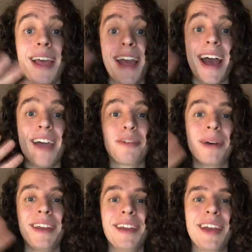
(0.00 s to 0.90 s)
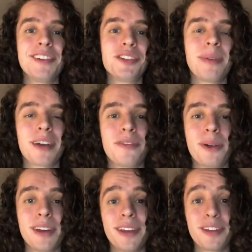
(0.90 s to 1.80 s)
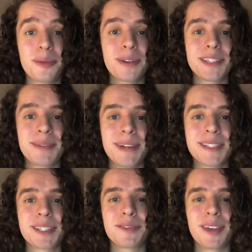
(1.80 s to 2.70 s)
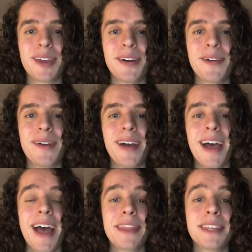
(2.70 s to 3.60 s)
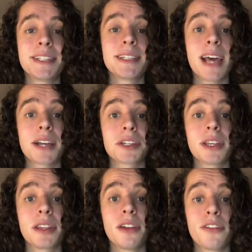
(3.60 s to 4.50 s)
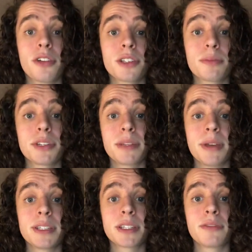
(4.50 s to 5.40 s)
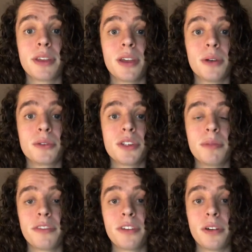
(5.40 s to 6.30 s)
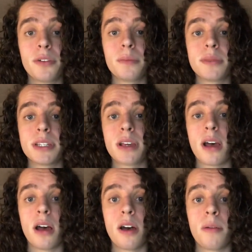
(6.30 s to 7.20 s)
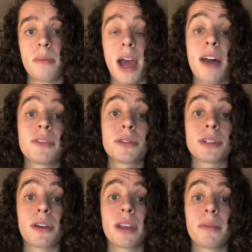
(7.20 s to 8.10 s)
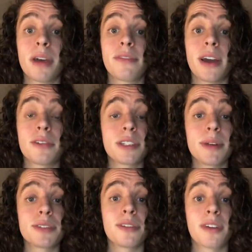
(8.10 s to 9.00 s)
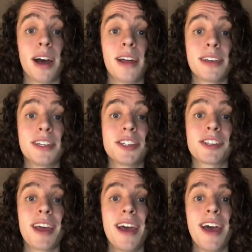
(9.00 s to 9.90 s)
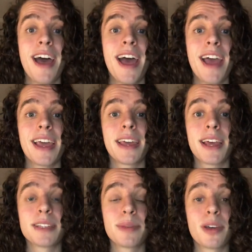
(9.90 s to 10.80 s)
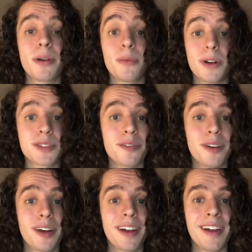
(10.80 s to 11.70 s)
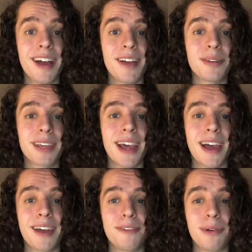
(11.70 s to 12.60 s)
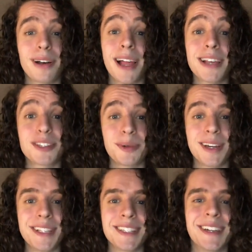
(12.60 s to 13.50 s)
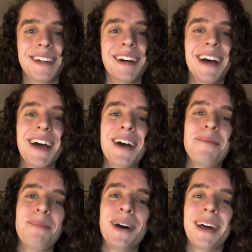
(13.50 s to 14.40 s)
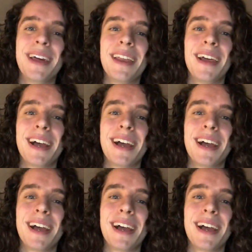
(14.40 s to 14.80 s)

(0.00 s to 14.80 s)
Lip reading: Hi everybody, Angie back for another Barista Basics video. This is actually the first Barista Basics video to be filmed after starting my final semester of college. It has been going well so far. I've only had one class twice, but